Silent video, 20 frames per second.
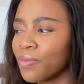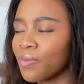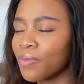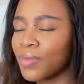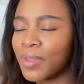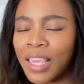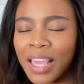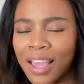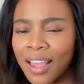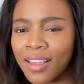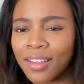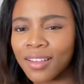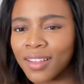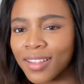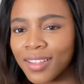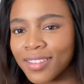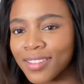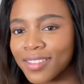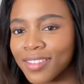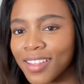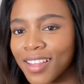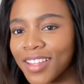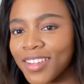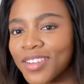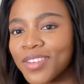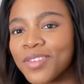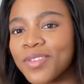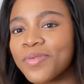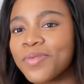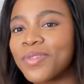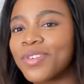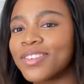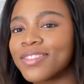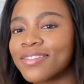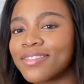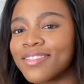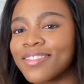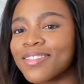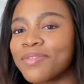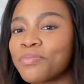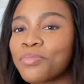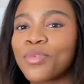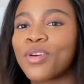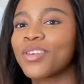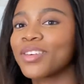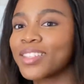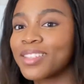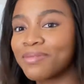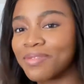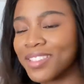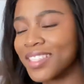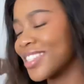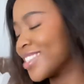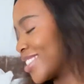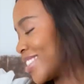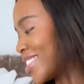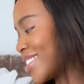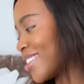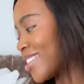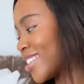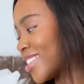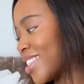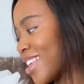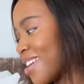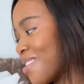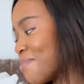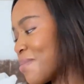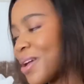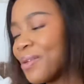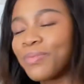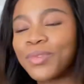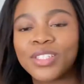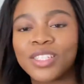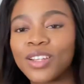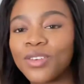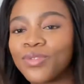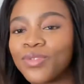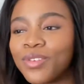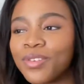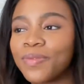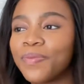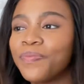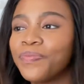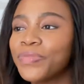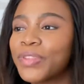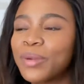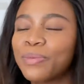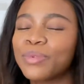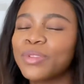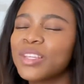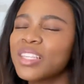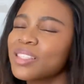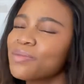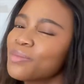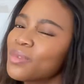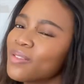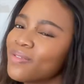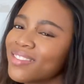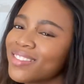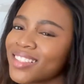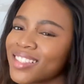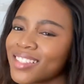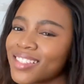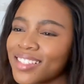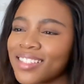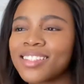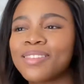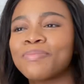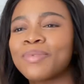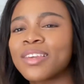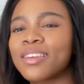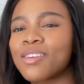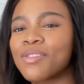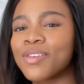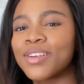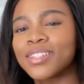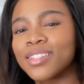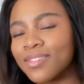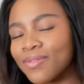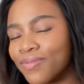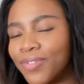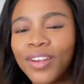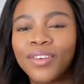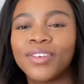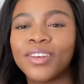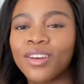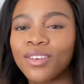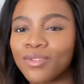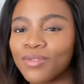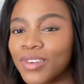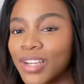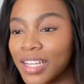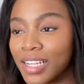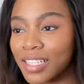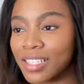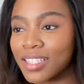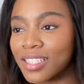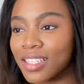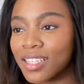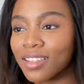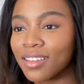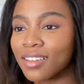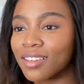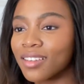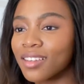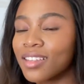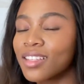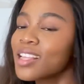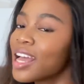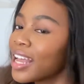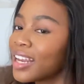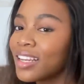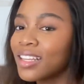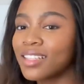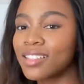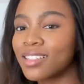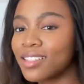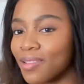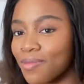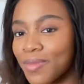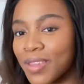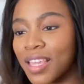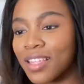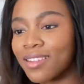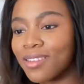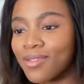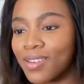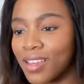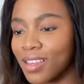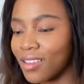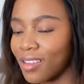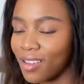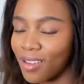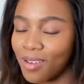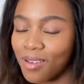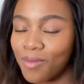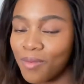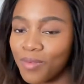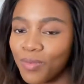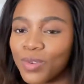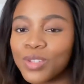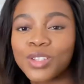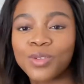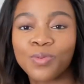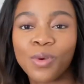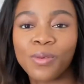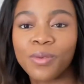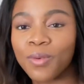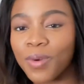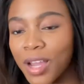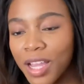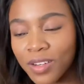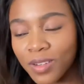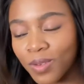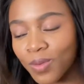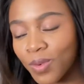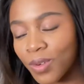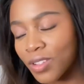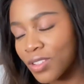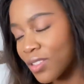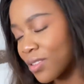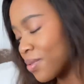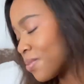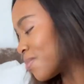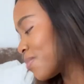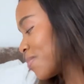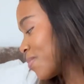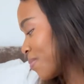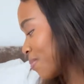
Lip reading: I don't know what, the Bronx, I'm just going to stick to that. It might be different. But those movies are just a bit cringe and very unrealistic. At least to me anyway, which is probably why I don't watch them.